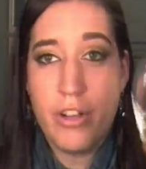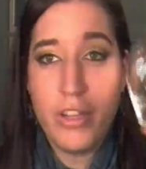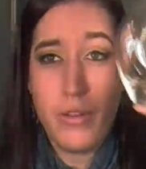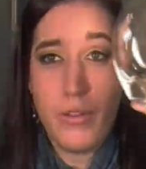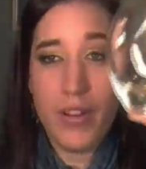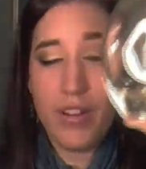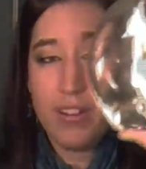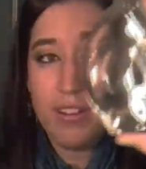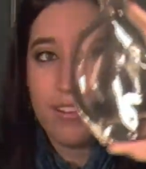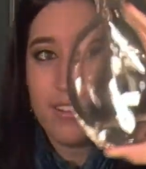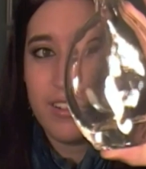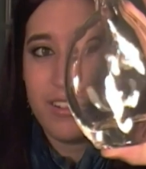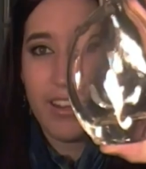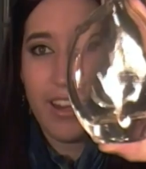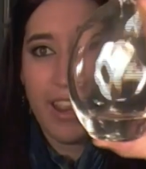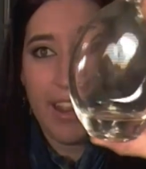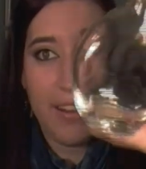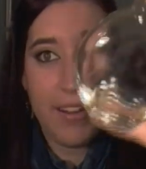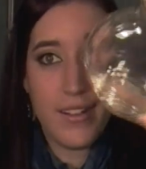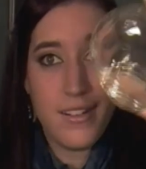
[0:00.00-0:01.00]
you can
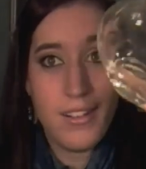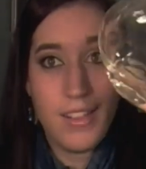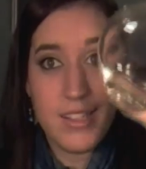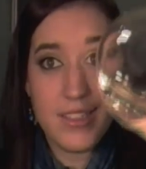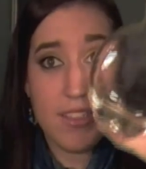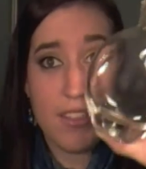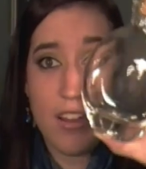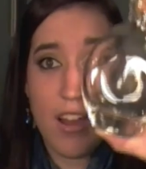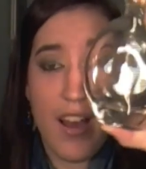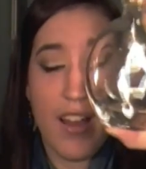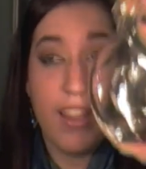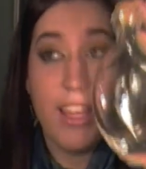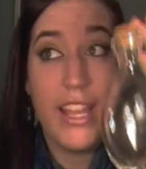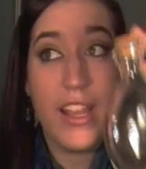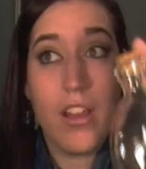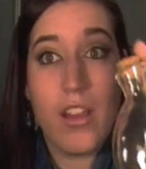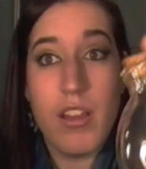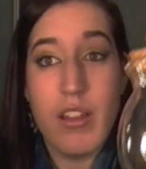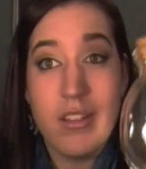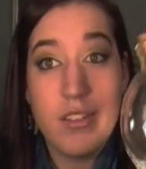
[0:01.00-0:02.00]
get, that's not like